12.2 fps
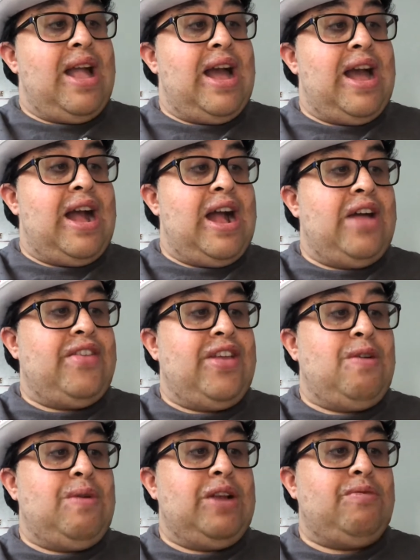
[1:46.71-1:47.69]
Then
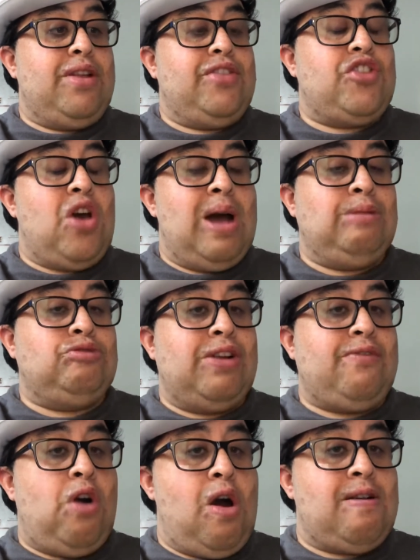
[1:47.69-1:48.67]
I went with time
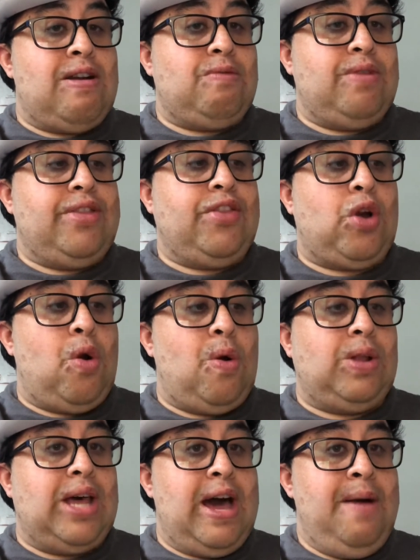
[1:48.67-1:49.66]
travel horror with The
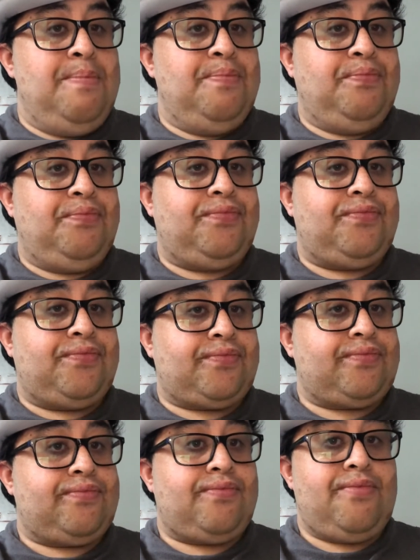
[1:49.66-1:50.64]
Caller.
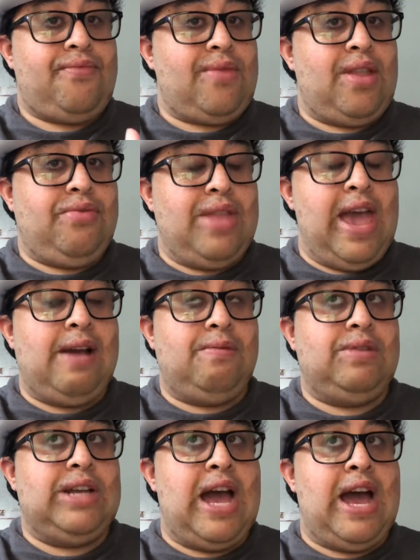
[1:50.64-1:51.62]

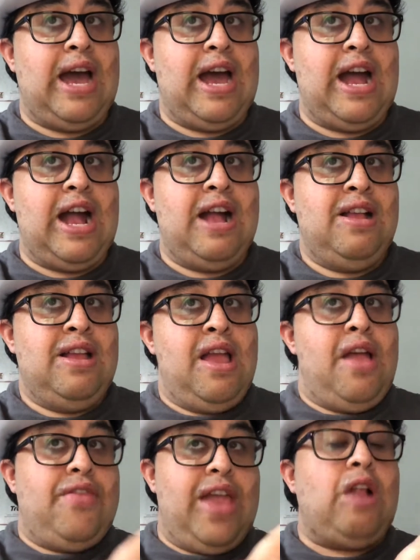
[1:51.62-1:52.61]
That'll
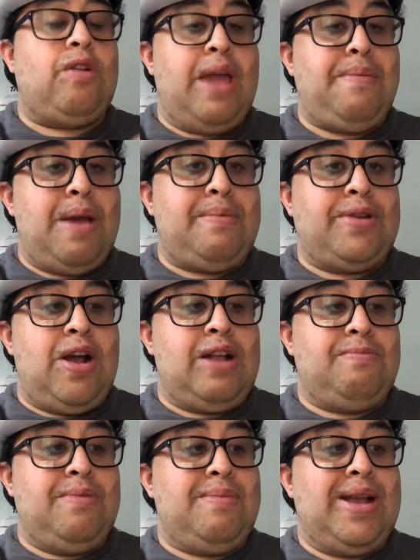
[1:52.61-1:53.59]
keep you up at
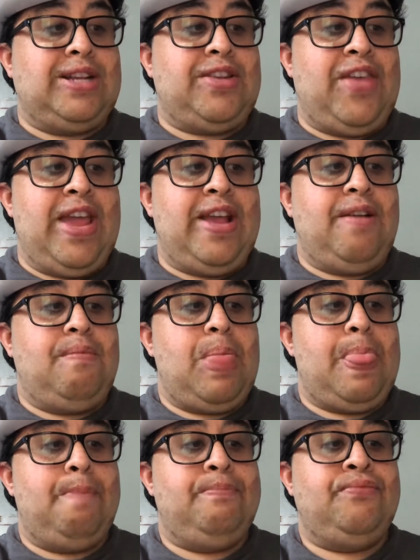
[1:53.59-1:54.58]
night and make you think.
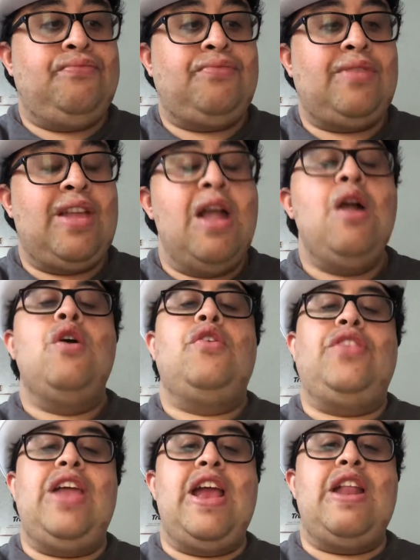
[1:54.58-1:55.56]

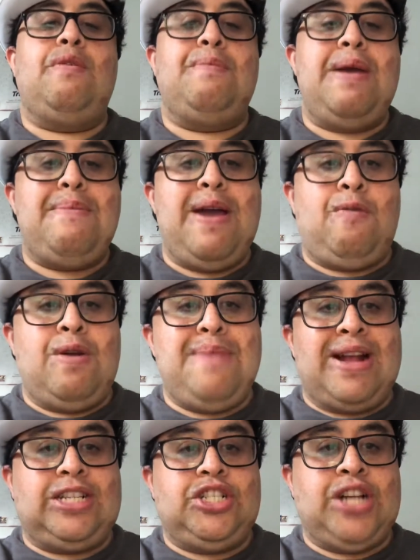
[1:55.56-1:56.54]
Then I went
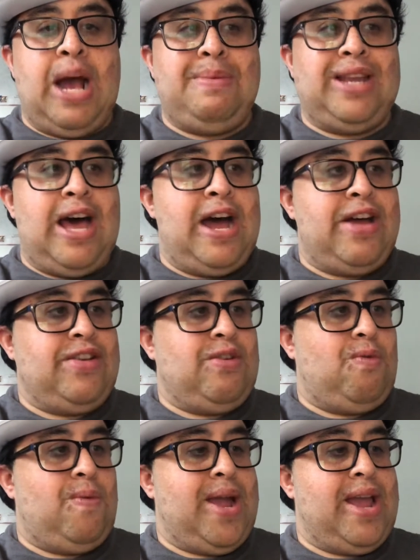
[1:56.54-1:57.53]
back to
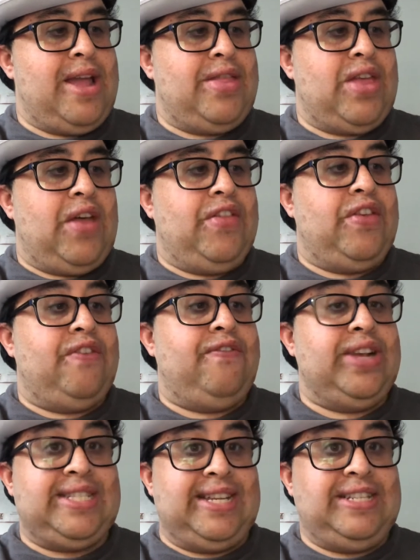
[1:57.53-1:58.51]
Shyamalan with The
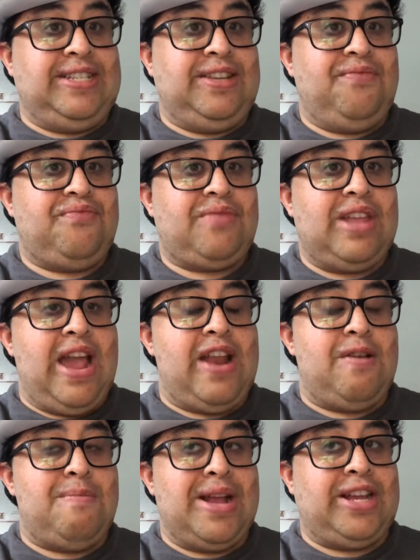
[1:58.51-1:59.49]
Visit,
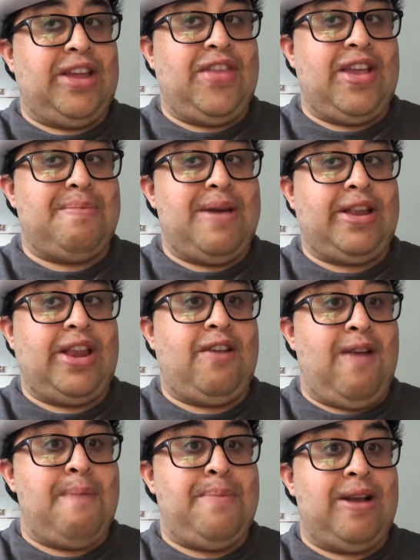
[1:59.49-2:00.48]
and it'll make you think about your
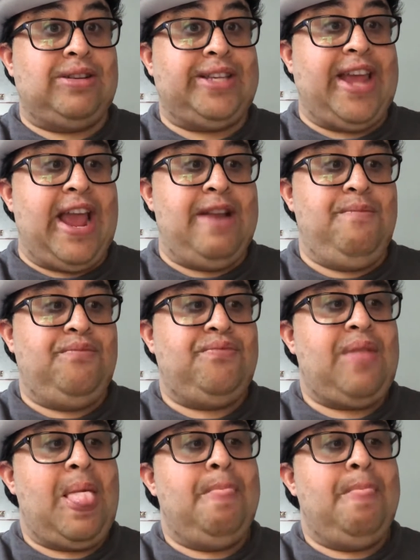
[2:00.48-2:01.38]
grandparents again.